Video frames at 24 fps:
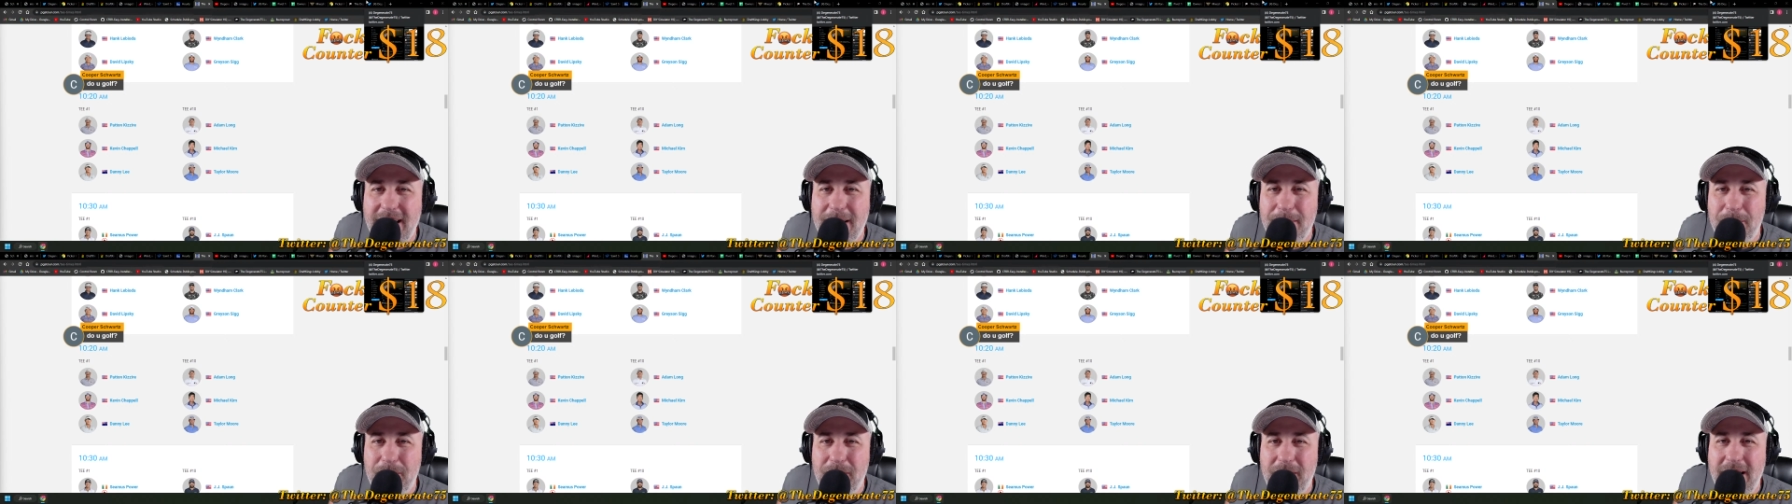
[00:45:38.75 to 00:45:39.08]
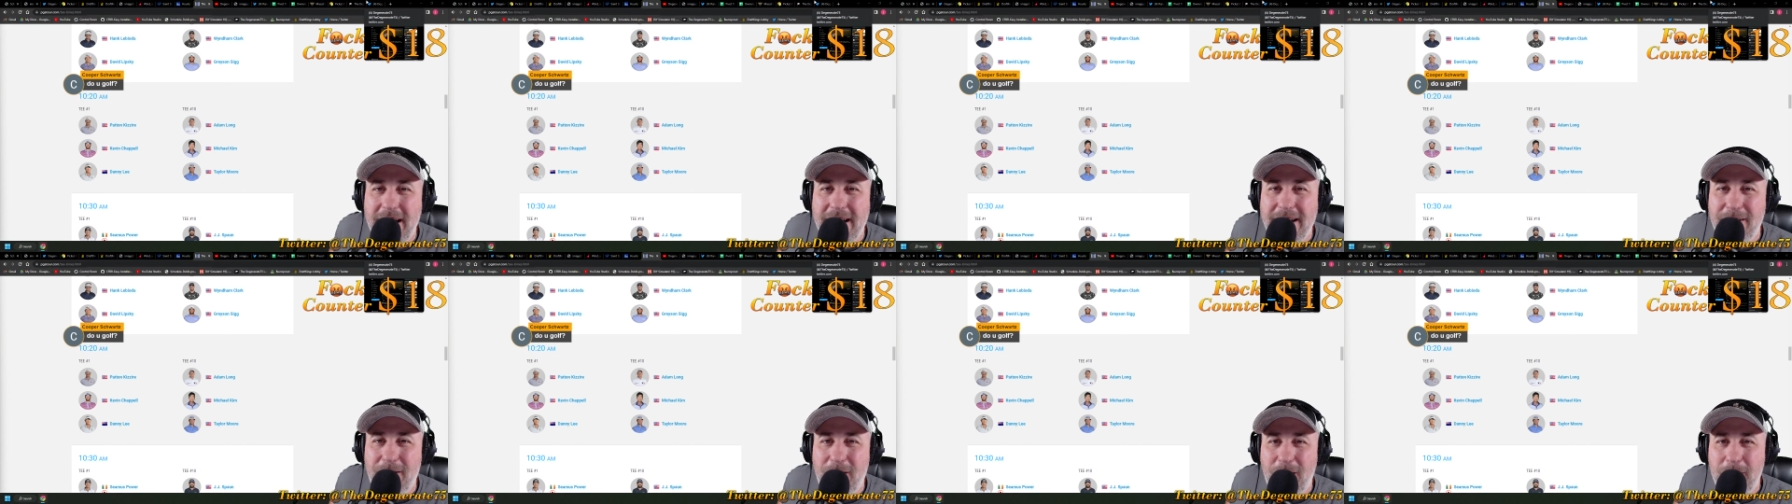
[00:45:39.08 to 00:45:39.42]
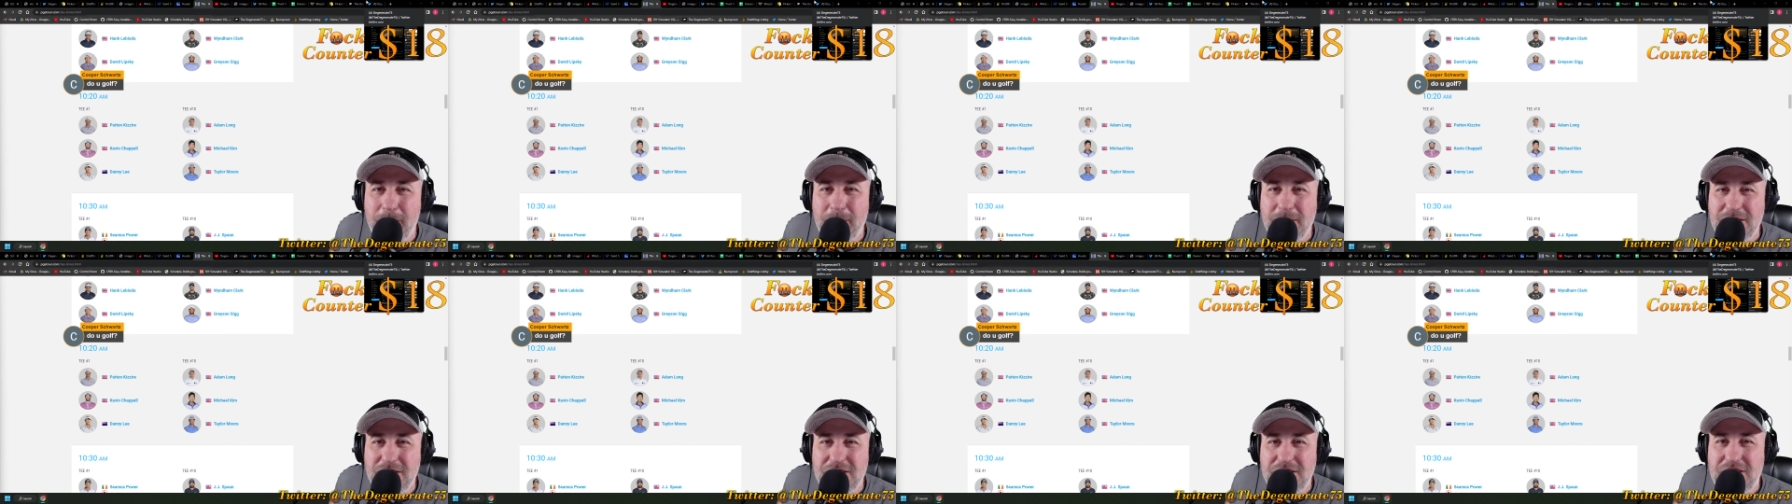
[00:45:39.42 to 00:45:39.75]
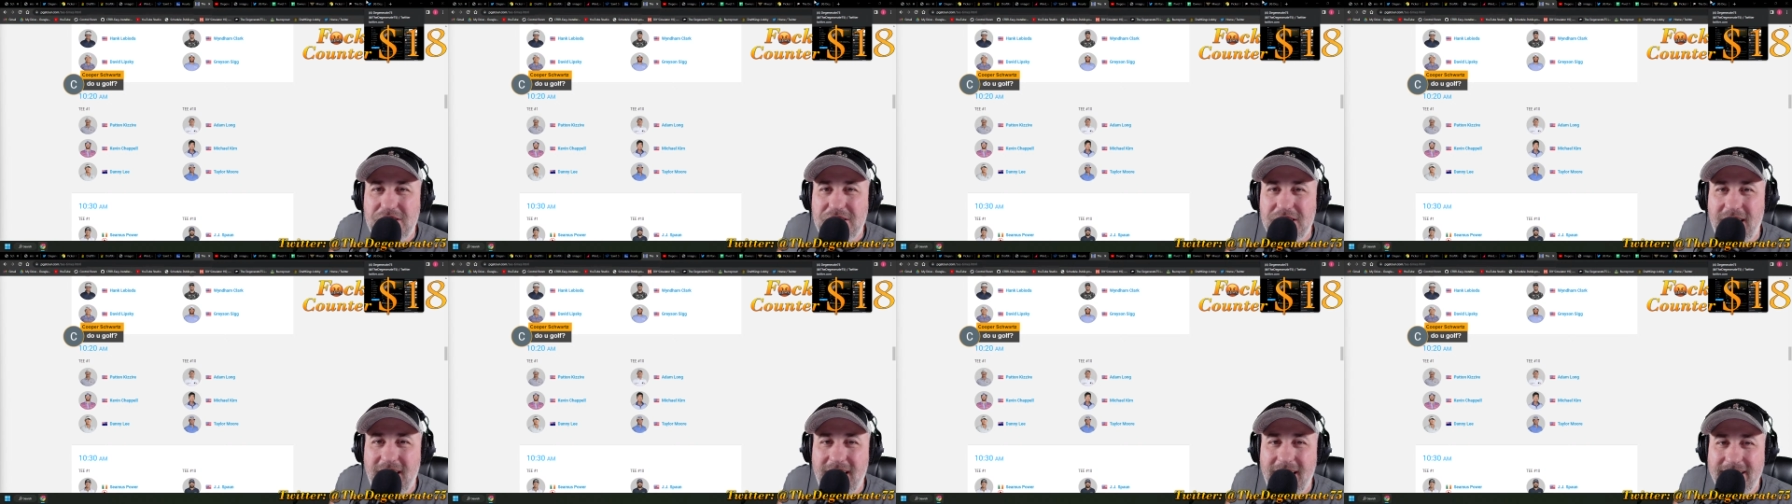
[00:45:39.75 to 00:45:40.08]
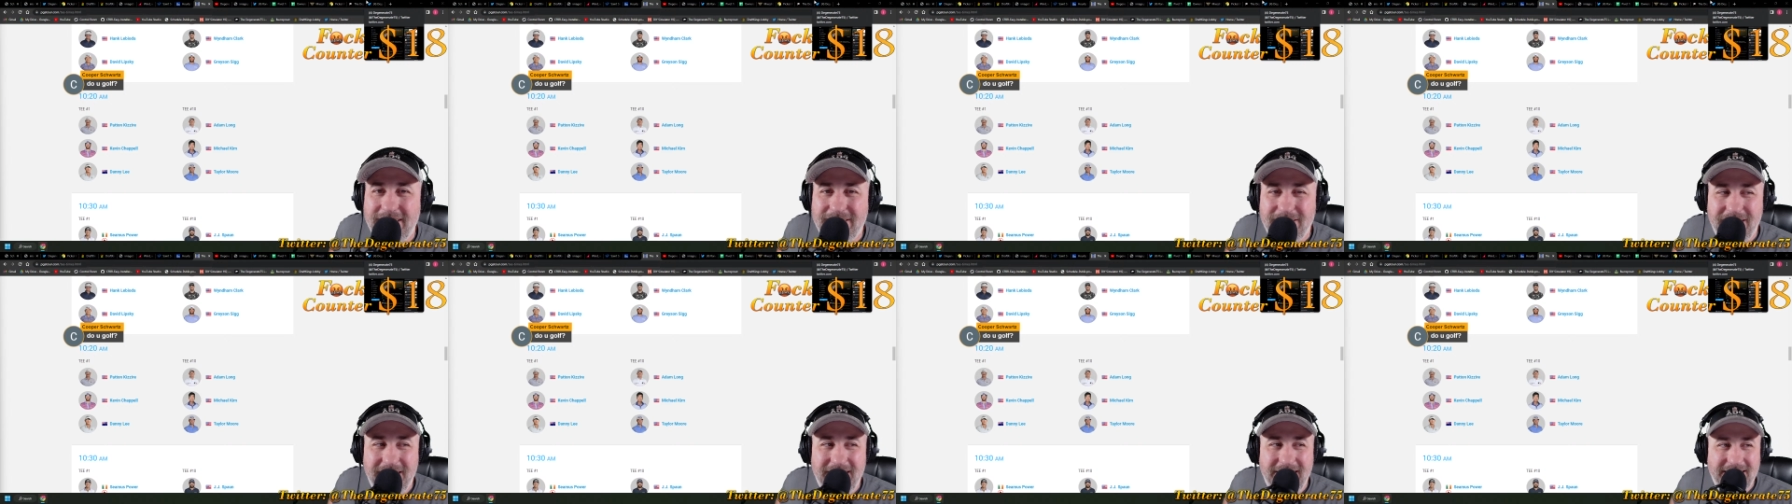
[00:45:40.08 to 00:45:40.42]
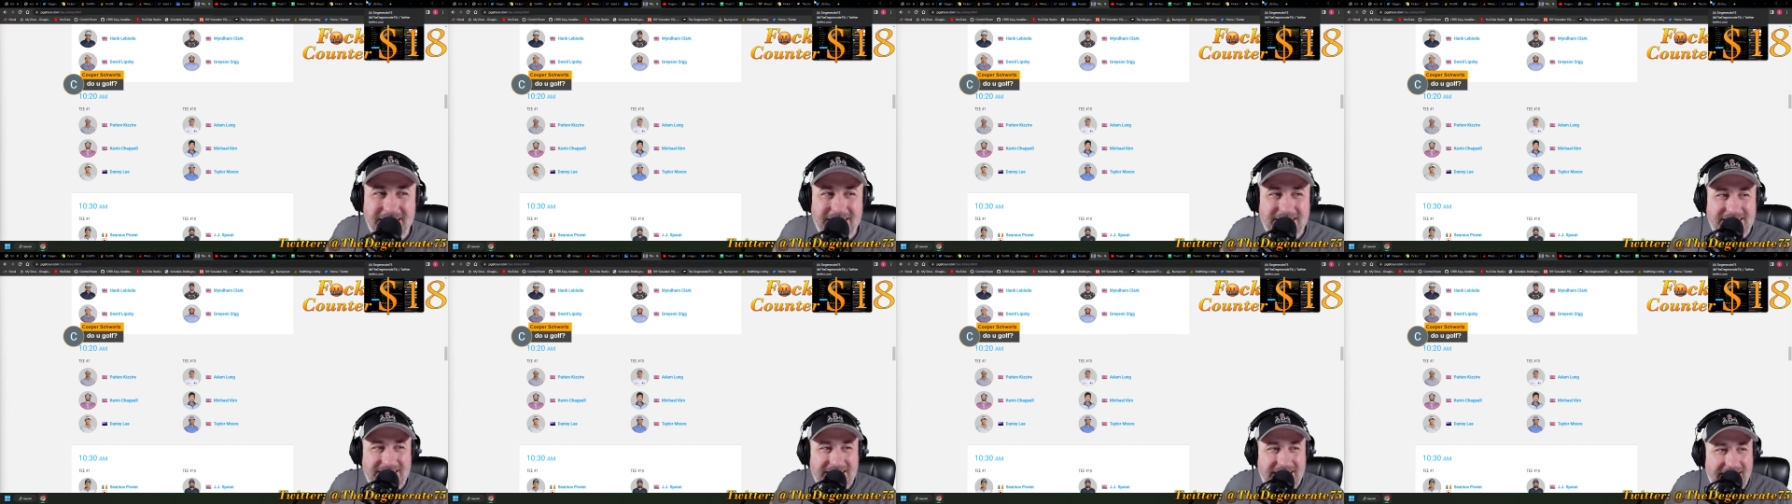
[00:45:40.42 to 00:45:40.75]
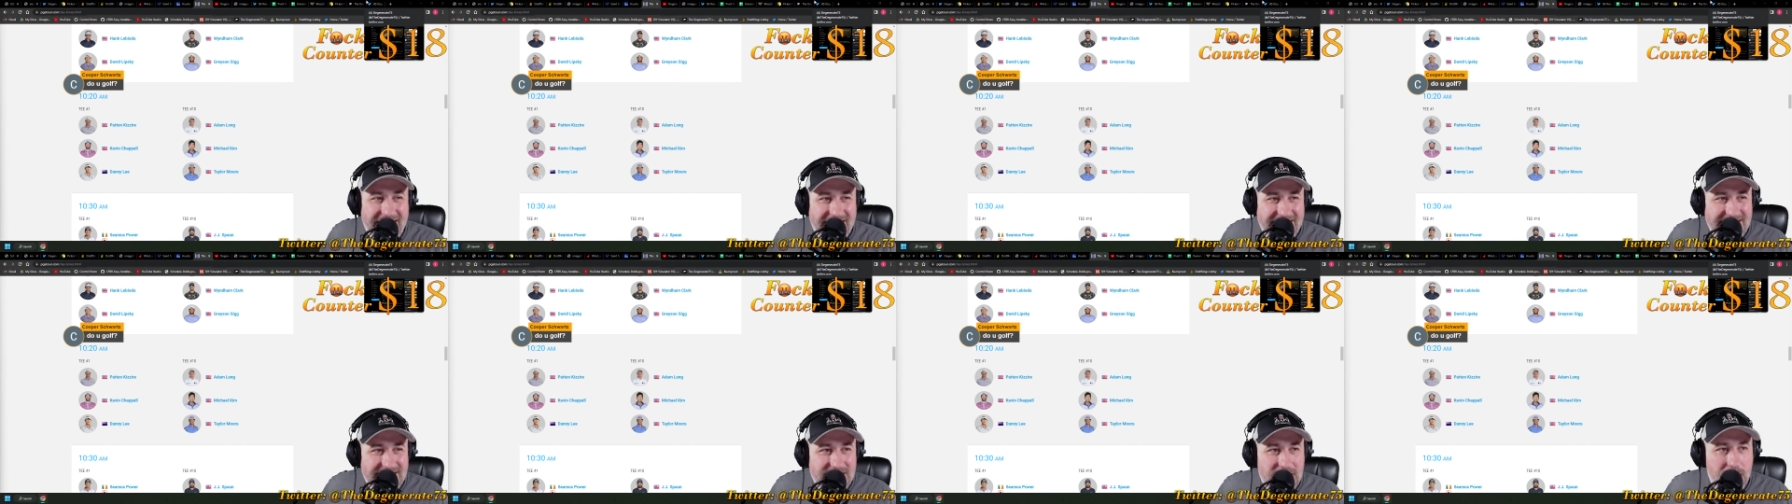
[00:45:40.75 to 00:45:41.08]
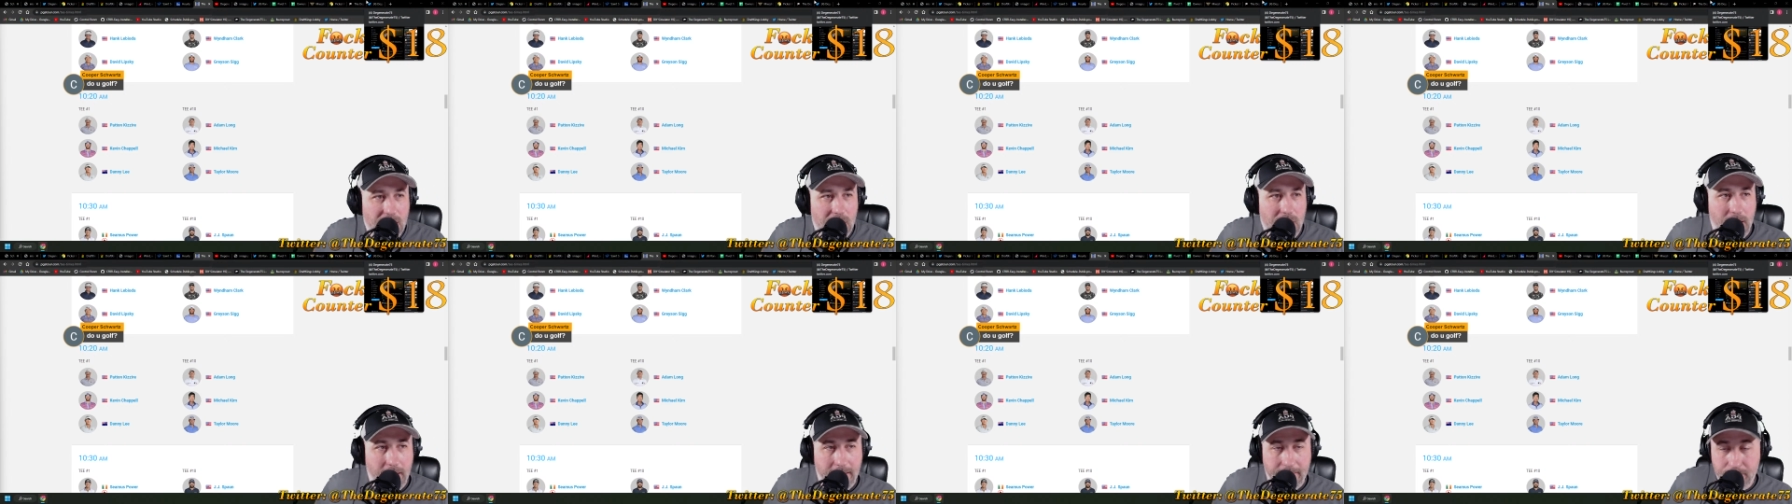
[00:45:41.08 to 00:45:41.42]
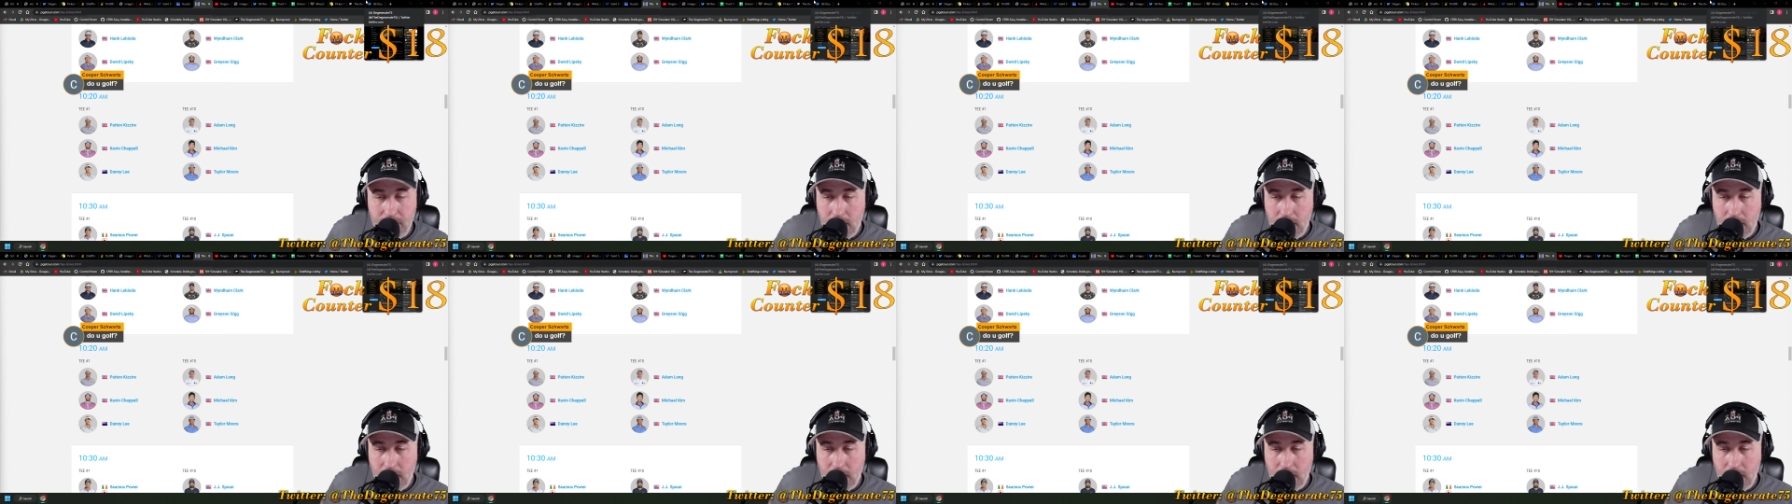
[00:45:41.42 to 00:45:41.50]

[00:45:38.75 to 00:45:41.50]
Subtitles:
and Brian Harmon's chalk. What are the chances? Okay.